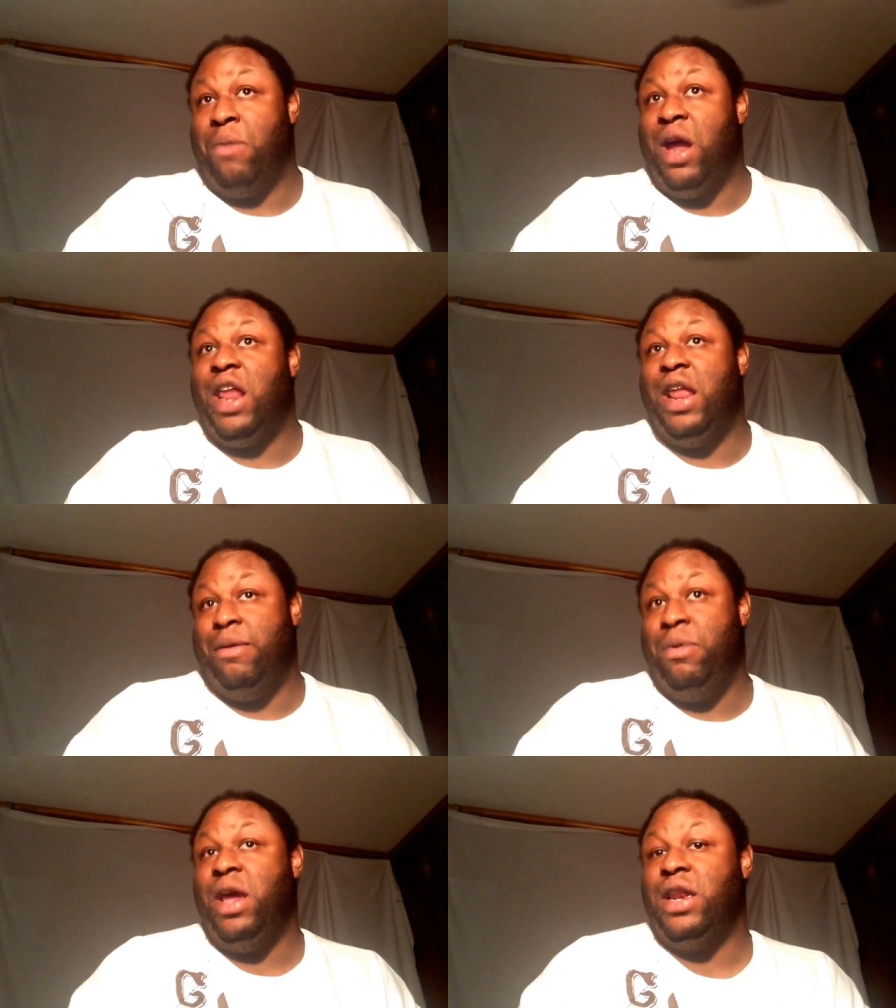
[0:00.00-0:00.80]
man
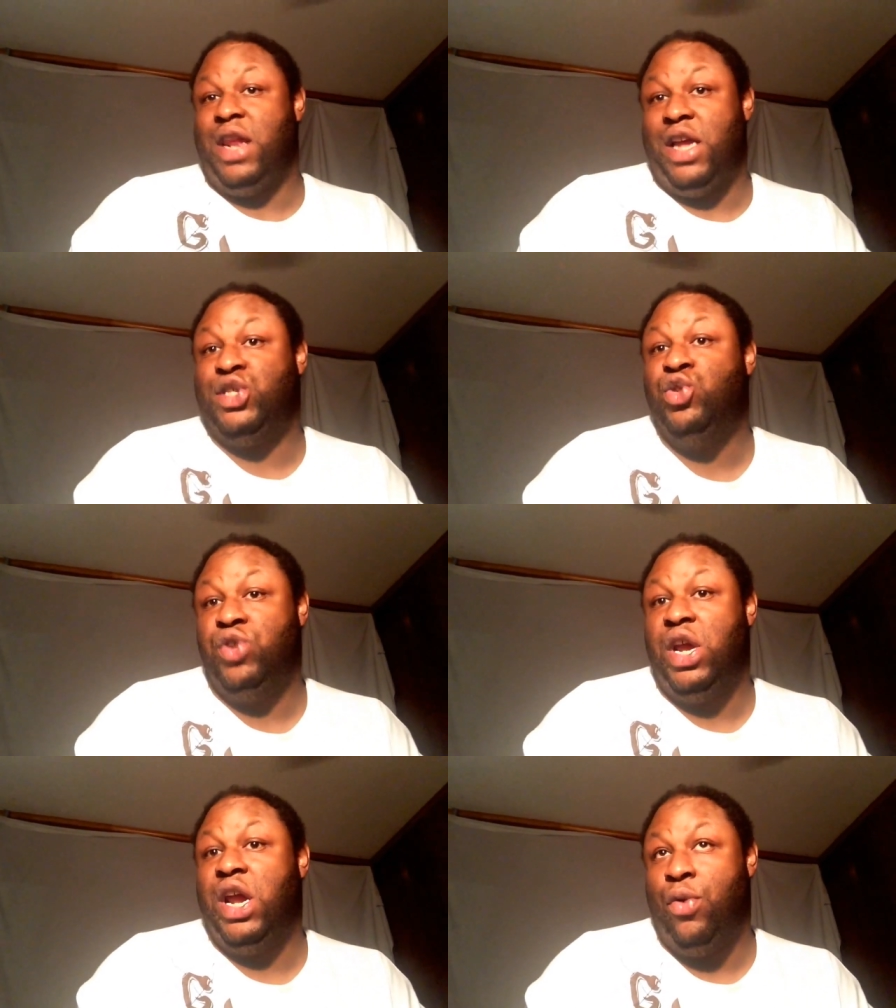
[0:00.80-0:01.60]
admitting that you
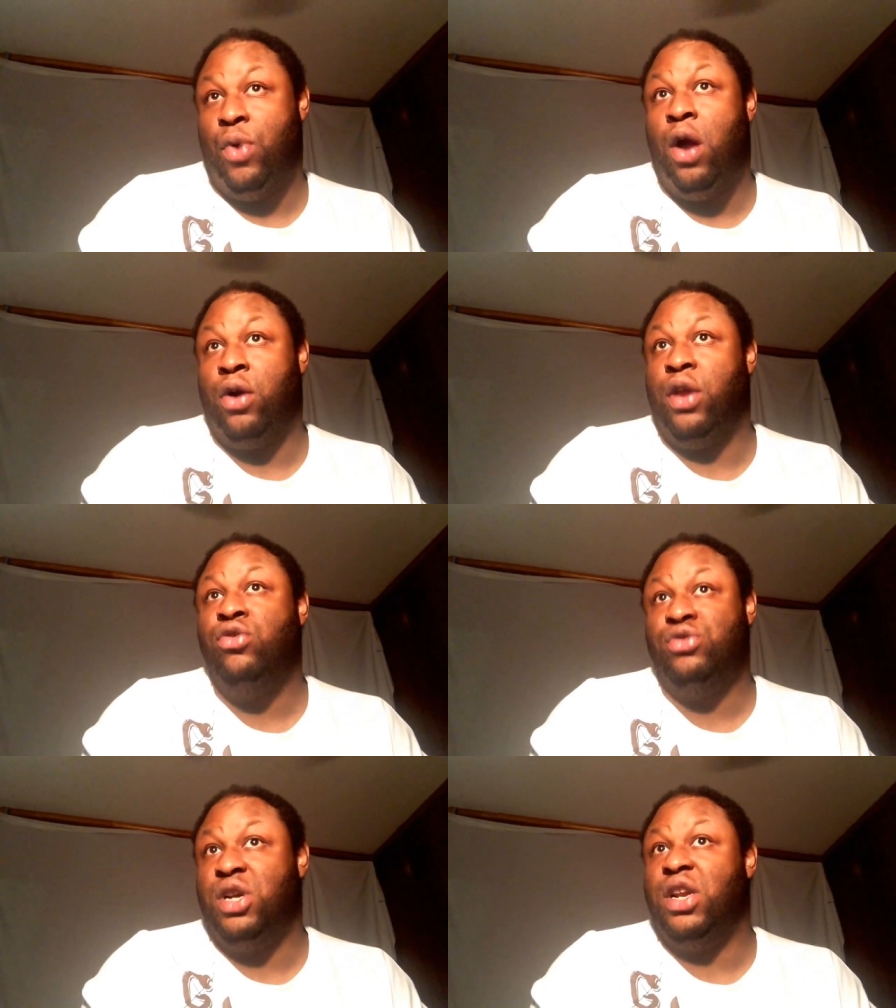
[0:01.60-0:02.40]
did wrong and
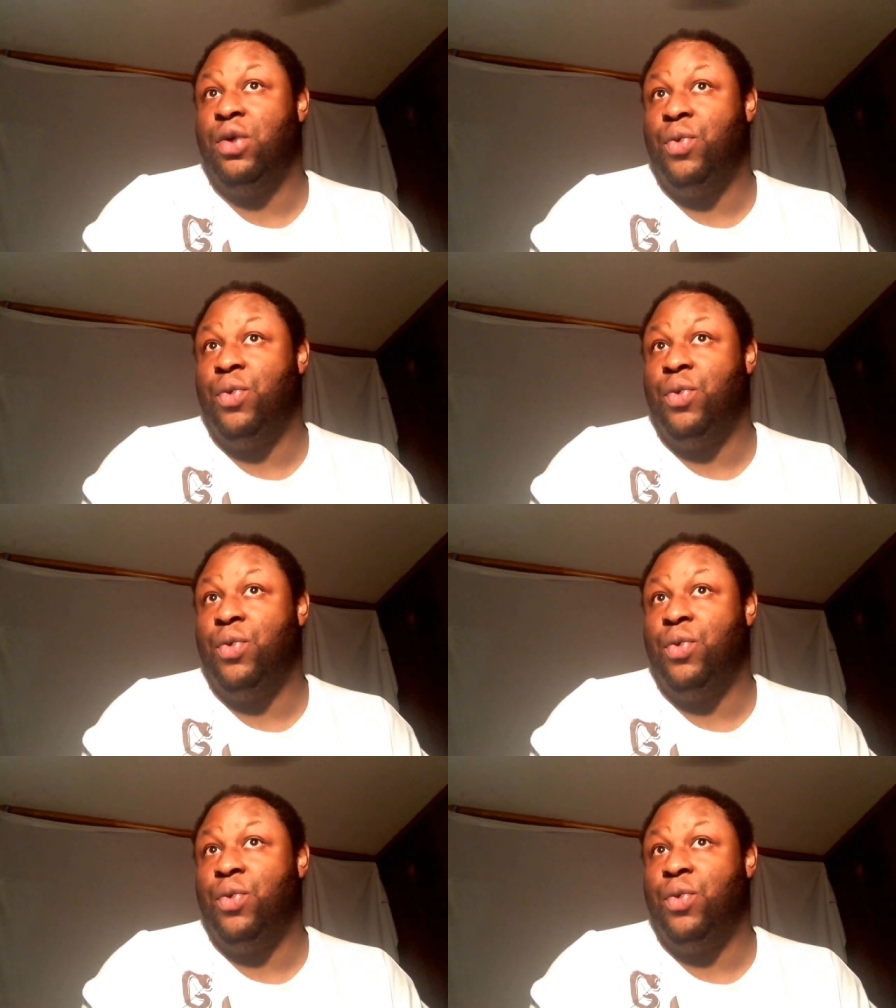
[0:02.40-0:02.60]
you shouldn't have